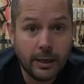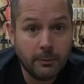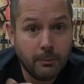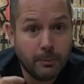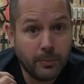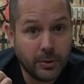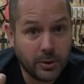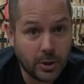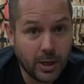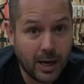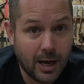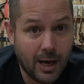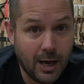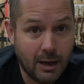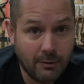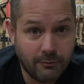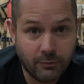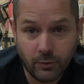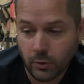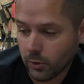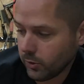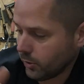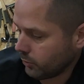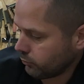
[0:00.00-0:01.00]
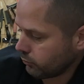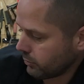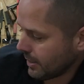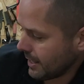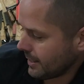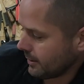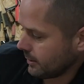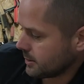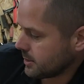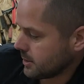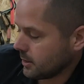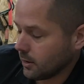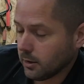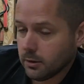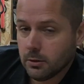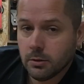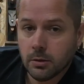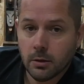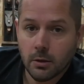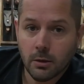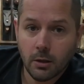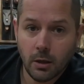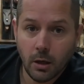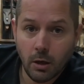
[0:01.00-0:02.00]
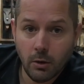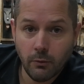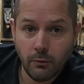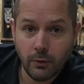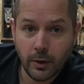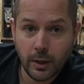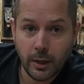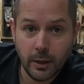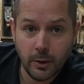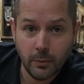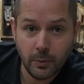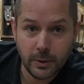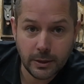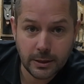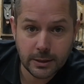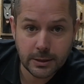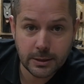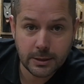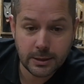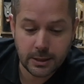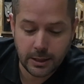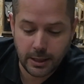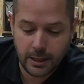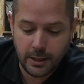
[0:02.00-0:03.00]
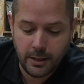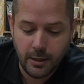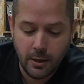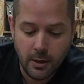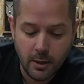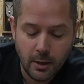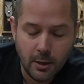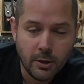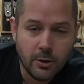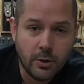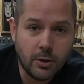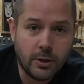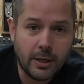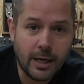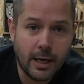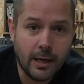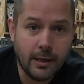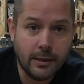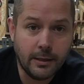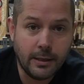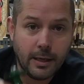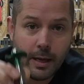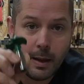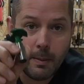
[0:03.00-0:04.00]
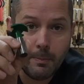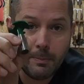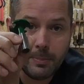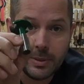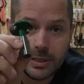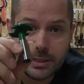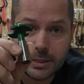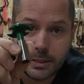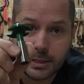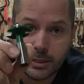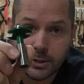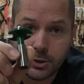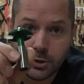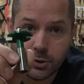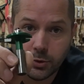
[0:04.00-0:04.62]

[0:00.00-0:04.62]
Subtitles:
but you have got the router over here, we can see, you can get biscuit